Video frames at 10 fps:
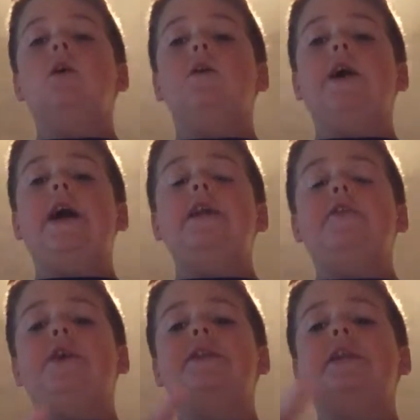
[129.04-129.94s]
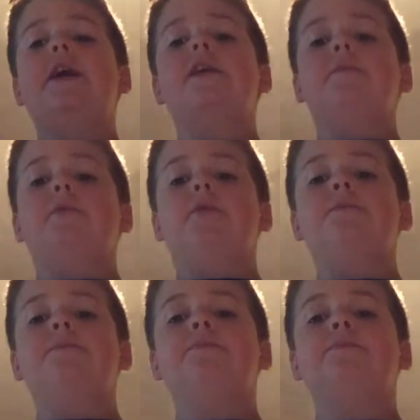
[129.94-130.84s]
Okay, now take that number
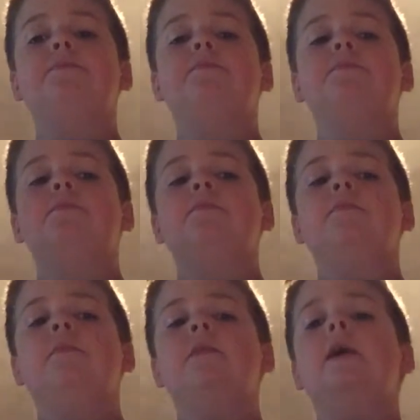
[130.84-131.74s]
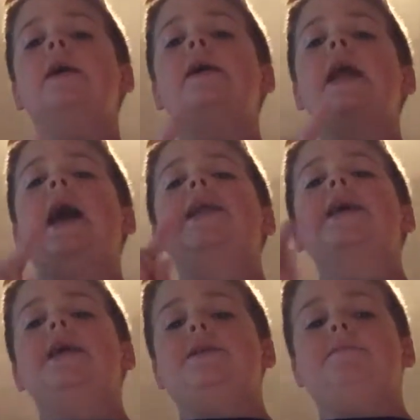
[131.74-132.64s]
and add
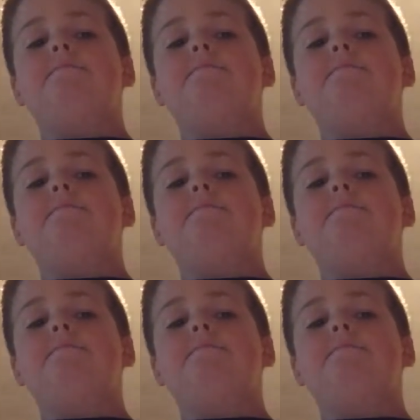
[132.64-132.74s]
8.